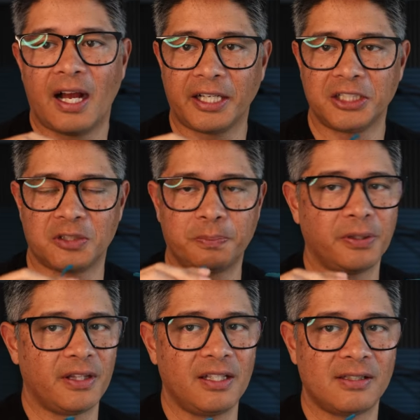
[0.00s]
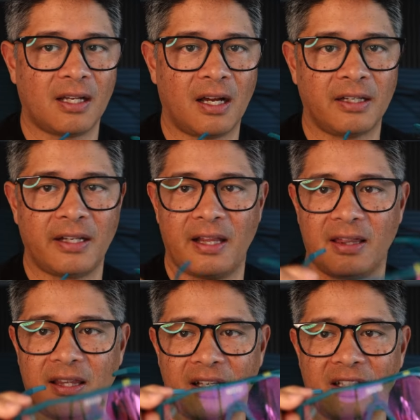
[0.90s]
I can just put these on
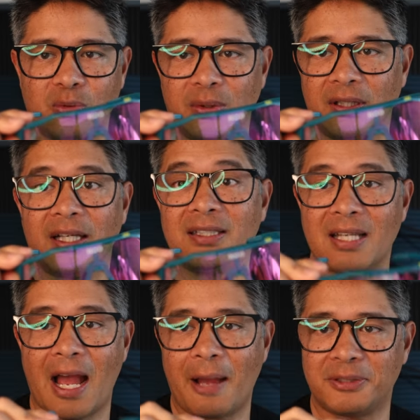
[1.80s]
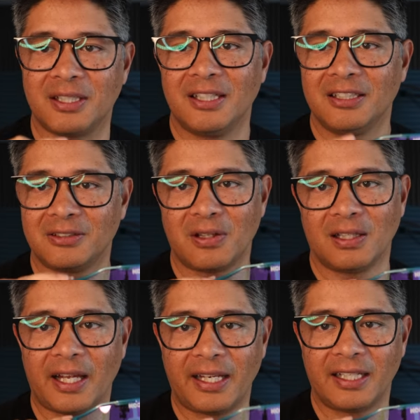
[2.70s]
and these will adapt to the
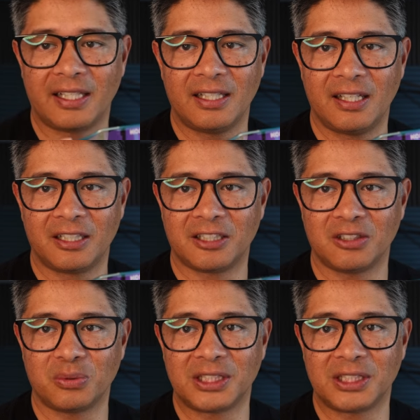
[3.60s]
lighting conditions,